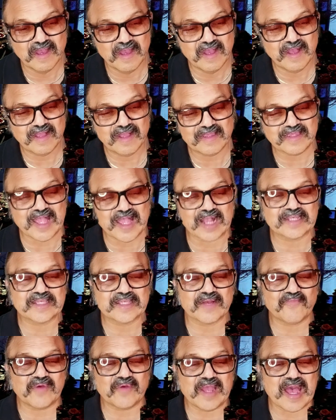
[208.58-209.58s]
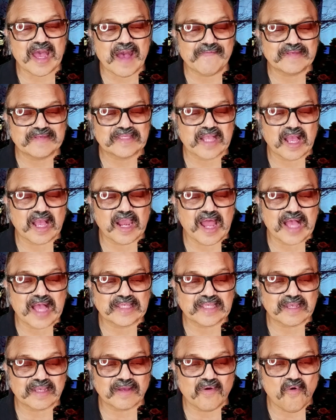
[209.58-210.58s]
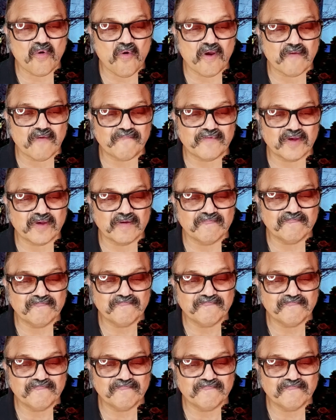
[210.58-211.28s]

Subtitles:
Next up we have is the classic horror film,